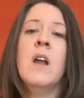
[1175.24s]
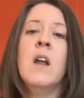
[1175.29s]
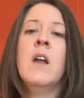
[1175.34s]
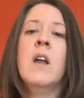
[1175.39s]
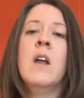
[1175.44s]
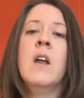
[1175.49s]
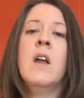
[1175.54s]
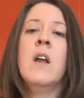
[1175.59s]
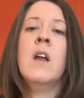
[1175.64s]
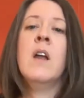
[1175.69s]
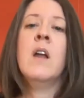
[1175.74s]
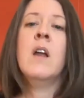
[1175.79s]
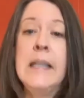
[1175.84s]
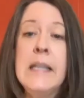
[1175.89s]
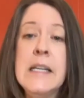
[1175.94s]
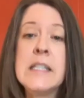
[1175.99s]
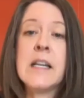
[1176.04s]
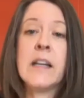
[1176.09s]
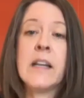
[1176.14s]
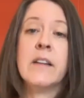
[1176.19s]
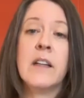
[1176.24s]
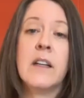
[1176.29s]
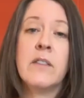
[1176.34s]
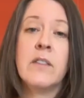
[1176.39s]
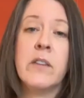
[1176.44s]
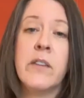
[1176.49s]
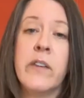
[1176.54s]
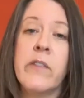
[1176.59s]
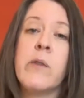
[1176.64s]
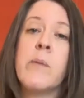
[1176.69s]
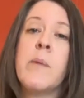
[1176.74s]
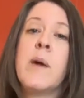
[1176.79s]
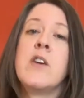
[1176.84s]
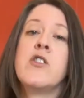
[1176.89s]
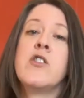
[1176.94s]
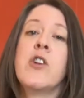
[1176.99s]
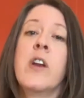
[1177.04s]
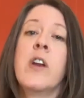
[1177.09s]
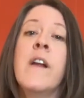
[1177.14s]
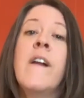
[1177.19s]
at least at the level of
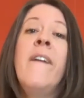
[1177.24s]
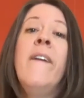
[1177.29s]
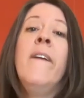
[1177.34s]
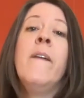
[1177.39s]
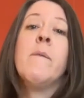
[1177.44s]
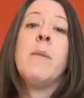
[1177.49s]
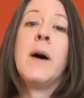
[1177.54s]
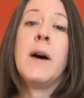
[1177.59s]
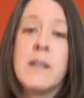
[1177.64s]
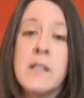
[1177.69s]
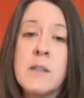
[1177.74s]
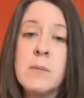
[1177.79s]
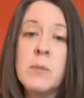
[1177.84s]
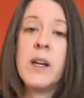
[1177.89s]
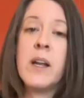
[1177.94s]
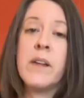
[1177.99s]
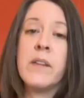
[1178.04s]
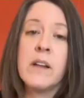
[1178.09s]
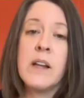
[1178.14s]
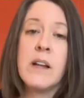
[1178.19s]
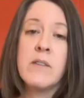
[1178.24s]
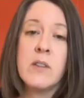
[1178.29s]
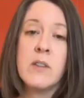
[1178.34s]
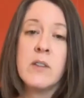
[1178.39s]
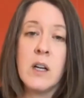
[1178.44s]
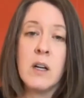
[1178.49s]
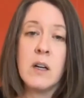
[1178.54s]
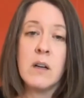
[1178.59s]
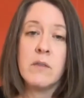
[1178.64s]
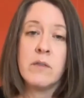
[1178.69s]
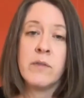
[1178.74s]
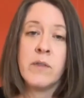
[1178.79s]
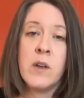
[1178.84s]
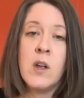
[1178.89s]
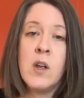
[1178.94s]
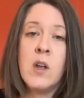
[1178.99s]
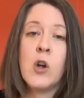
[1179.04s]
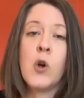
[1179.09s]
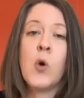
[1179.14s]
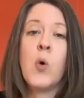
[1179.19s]
information, possibly at the level of
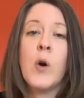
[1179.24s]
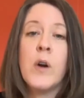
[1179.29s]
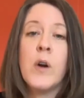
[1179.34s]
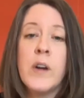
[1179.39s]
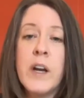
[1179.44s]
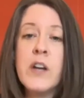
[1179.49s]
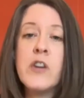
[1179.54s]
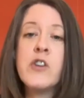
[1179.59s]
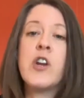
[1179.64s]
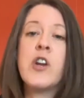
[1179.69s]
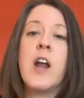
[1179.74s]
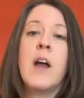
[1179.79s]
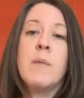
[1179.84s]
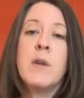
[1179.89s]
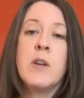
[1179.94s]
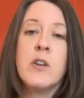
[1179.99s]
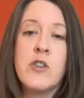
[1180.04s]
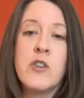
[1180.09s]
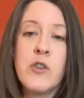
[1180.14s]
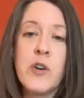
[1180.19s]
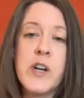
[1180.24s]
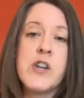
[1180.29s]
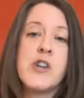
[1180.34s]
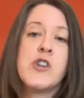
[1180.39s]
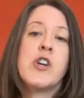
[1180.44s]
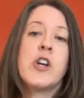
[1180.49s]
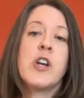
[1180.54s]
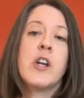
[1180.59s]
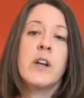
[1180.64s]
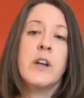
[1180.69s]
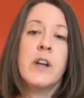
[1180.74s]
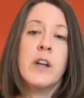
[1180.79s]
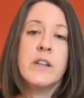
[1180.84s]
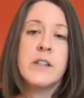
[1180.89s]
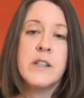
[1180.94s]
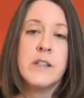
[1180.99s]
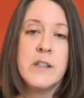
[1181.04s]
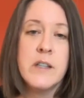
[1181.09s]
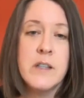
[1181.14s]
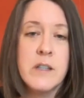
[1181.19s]
coordination, administration,
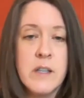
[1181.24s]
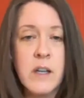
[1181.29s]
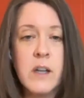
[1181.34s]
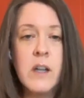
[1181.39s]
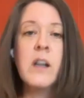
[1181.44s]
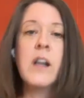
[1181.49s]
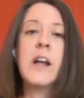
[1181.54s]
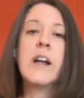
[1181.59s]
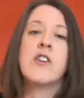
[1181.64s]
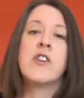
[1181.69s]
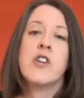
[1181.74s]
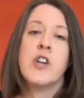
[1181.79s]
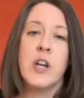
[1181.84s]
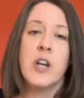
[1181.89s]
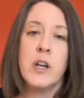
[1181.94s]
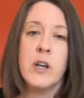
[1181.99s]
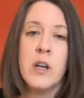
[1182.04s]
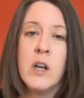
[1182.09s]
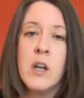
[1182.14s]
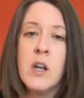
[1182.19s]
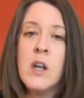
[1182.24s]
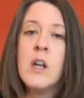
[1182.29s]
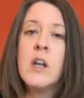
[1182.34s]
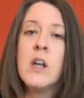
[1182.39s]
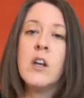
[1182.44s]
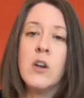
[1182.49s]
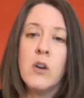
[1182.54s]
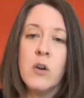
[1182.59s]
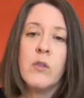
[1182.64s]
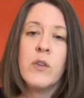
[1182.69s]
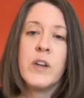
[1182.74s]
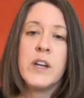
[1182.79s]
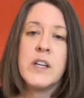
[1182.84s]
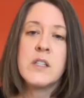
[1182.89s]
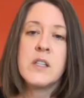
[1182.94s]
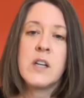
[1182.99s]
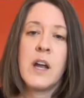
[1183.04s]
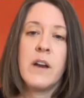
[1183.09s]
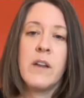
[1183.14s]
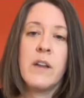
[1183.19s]
assistance in collection, these
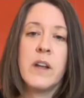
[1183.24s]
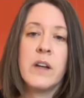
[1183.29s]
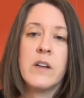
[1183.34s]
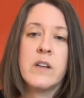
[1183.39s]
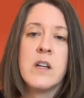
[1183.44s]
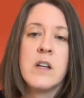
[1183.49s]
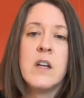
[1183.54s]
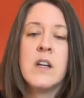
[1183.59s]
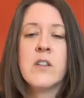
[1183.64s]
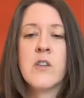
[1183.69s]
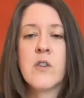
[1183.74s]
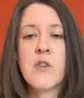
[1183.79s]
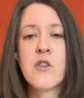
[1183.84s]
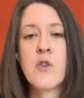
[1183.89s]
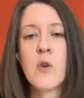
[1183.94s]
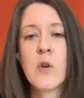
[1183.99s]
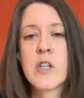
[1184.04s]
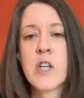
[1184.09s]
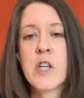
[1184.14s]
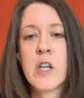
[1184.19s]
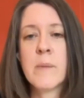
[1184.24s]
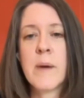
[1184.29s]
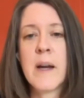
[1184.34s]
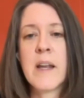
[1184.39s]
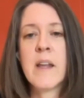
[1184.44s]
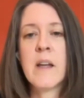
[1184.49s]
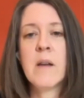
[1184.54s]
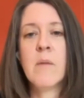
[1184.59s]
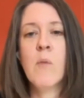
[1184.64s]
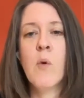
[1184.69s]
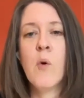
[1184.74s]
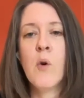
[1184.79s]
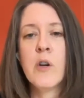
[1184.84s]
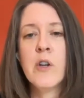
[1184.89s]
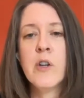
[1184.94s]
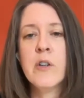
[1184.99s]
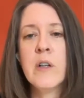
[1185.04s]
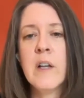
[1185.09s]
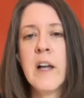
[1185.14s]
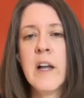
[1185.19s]
kind of things. So short term, I think more
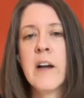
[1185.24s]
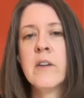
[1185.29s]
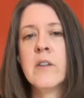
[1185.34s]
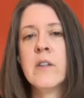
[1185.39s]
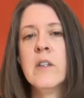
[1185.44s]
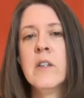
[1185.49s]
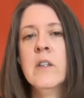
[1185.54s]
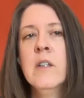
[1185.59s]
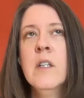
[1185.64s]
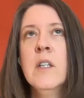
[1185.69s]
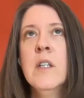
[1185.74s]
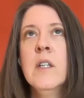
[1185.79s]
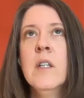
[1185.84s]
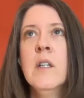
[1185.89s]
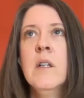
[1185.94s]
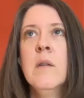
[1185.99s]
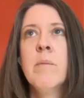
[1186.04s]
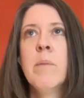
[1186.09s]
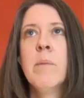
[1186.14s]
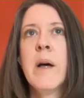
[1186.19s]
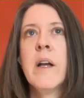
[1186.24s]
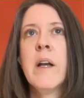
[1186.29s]
unilateral, but